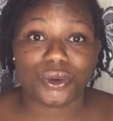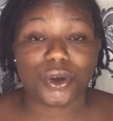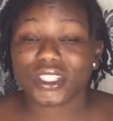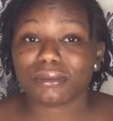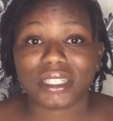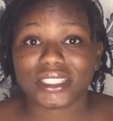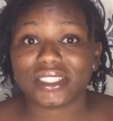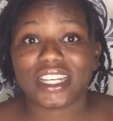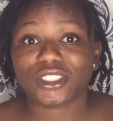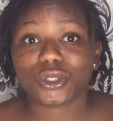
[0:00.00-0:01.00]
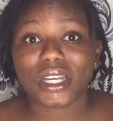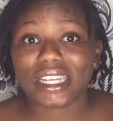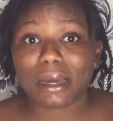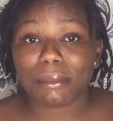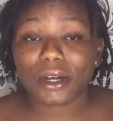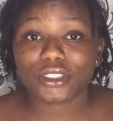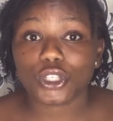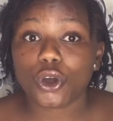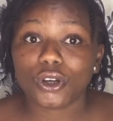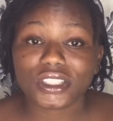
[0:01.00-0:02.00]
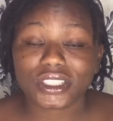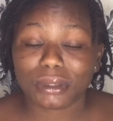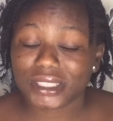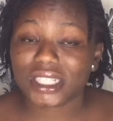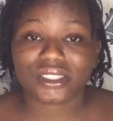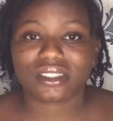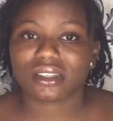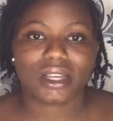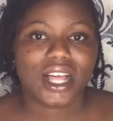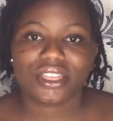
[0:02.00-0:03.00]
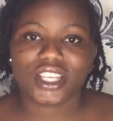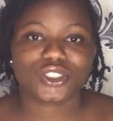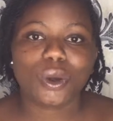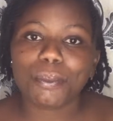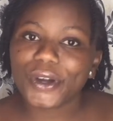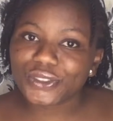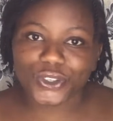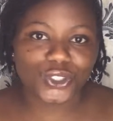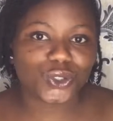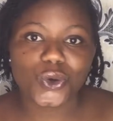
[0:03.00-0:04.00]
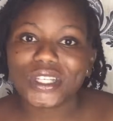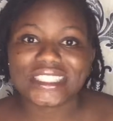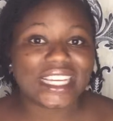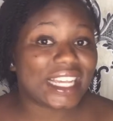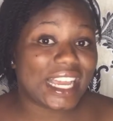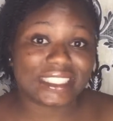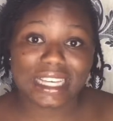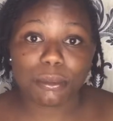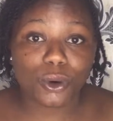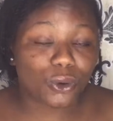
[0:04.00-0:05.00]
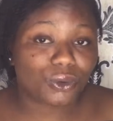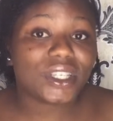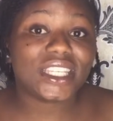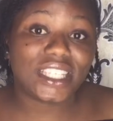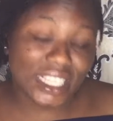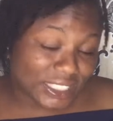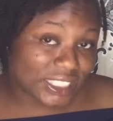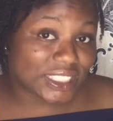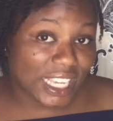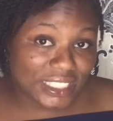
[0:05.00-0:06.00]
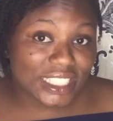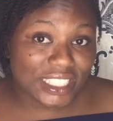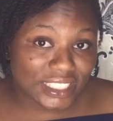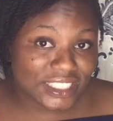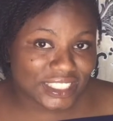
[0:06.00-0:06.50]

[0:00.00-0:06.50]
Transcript: course material is talking about, the course material is talking about, there's no point for you to go inside that exam hall. Yes, I said it.